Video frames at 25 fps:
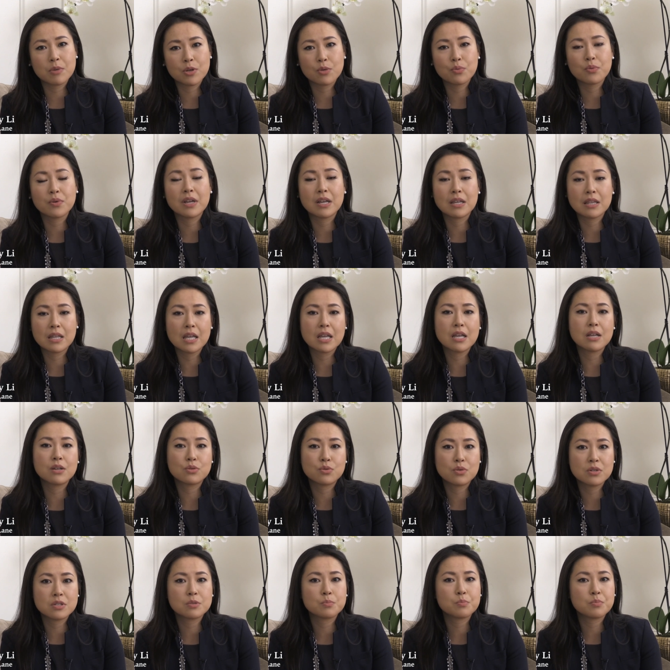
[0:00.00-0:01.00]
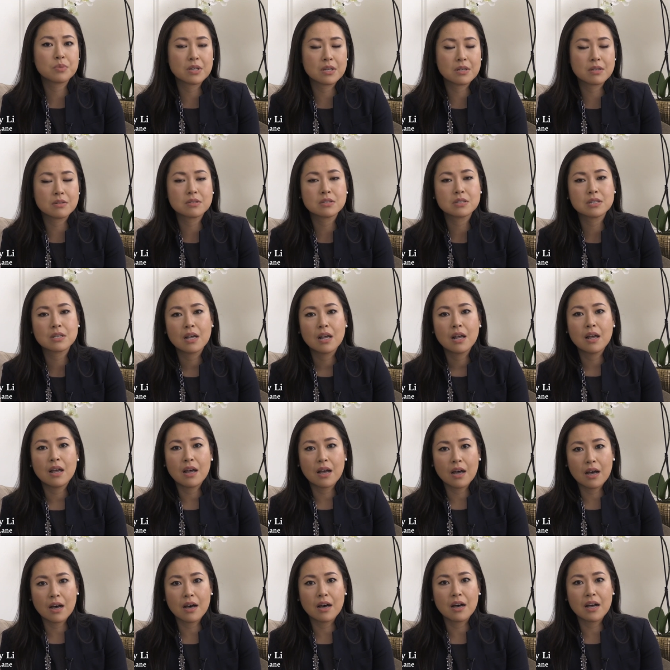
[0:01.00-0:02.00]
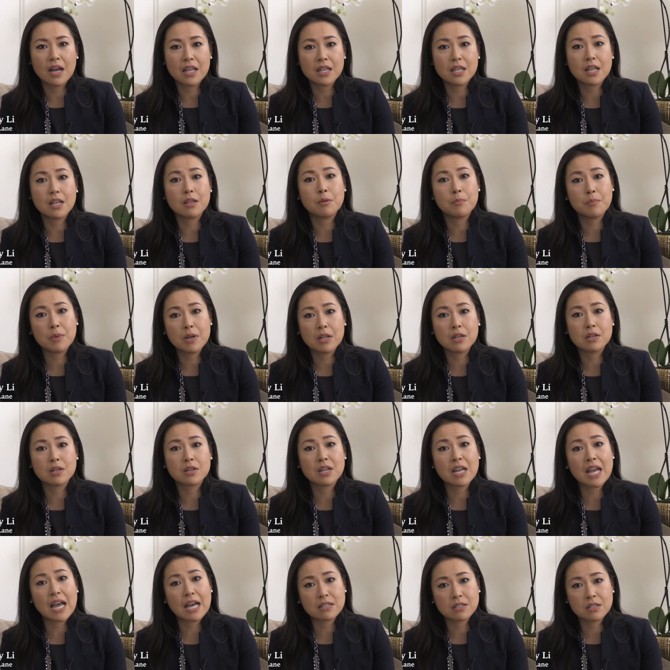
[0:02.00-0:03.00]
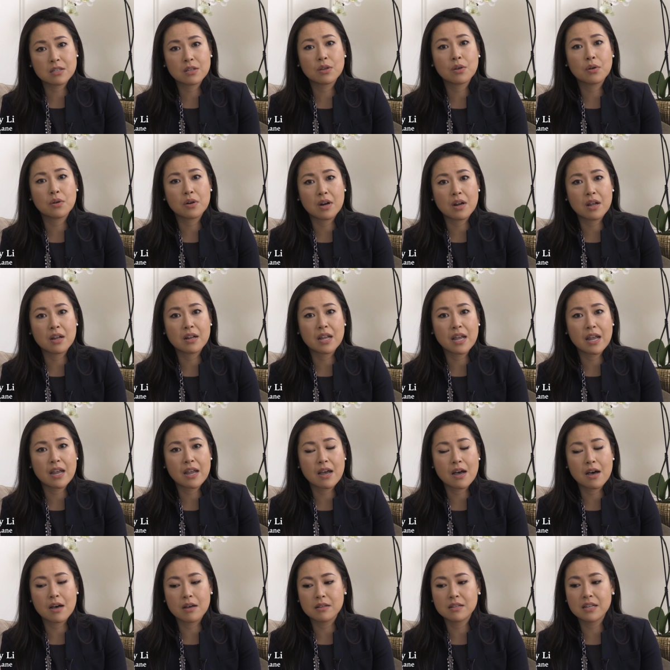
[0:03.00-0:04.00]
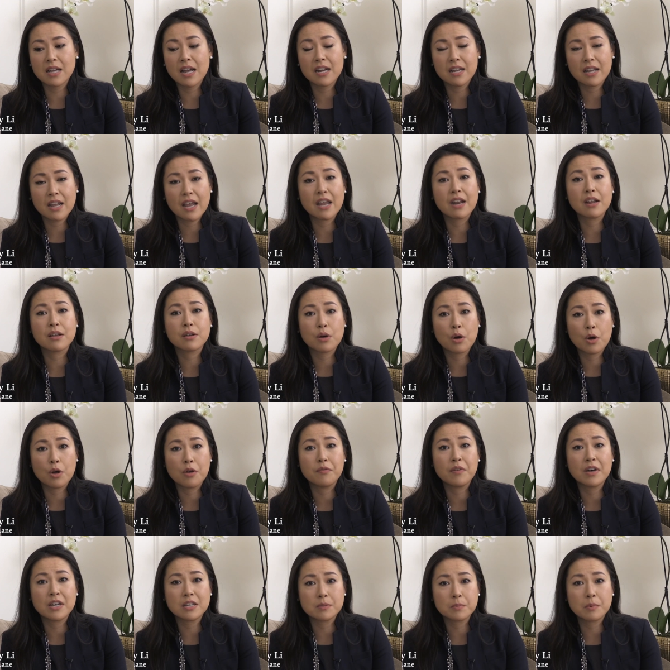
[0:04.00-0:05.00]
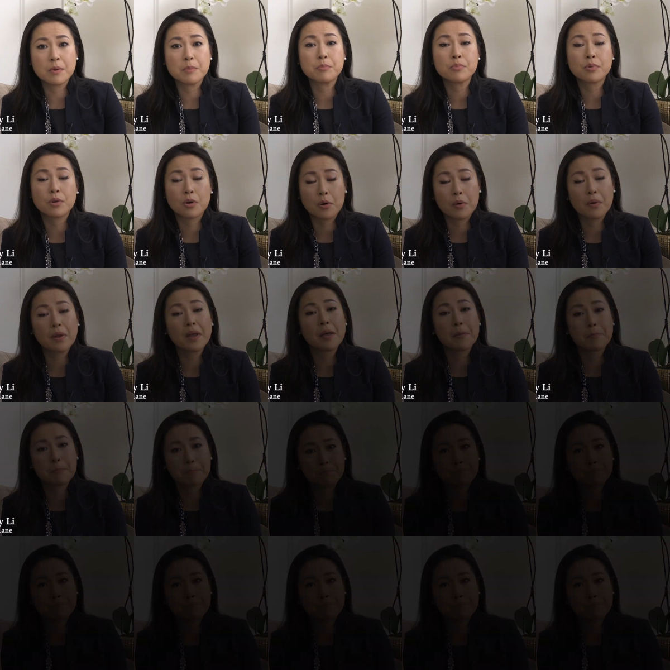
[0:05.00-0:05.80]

between the interest piece and then the ability to execute on a dedicated co-investment program.